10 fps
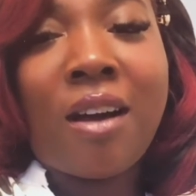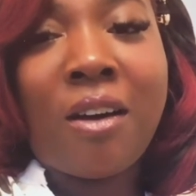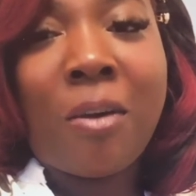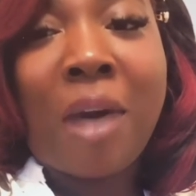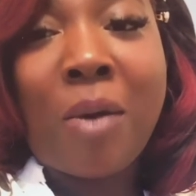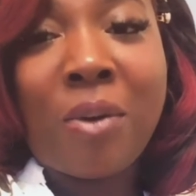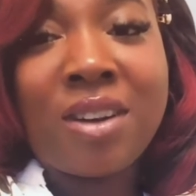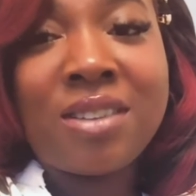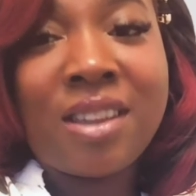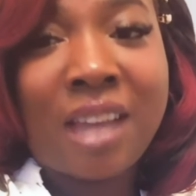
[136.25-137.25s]
I
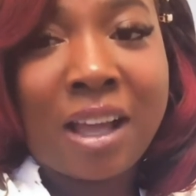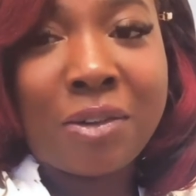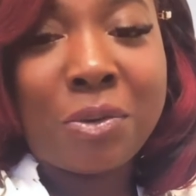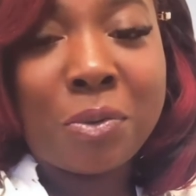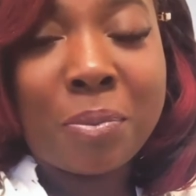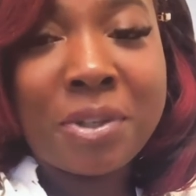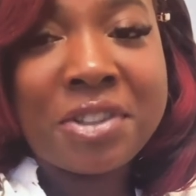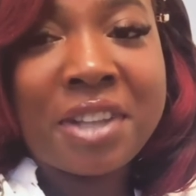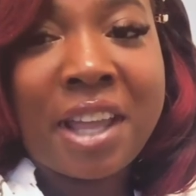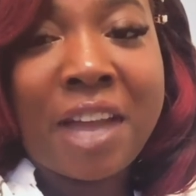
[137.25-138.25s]
want to say that I do
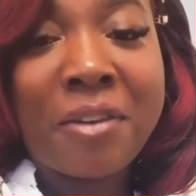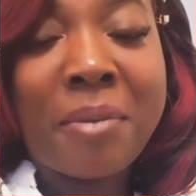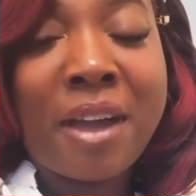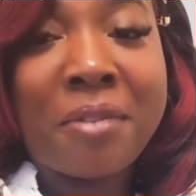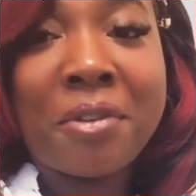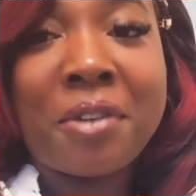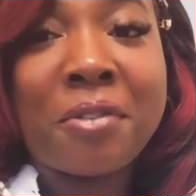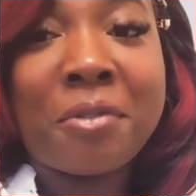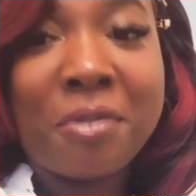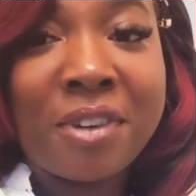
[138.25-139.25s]
appreciate everybody for
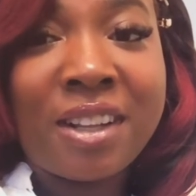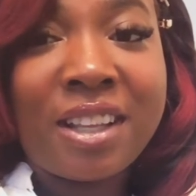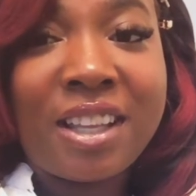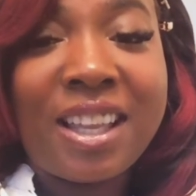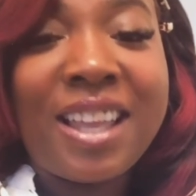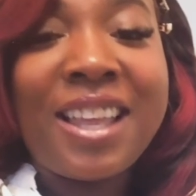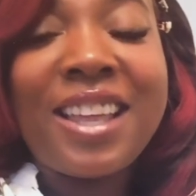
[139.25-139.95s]
really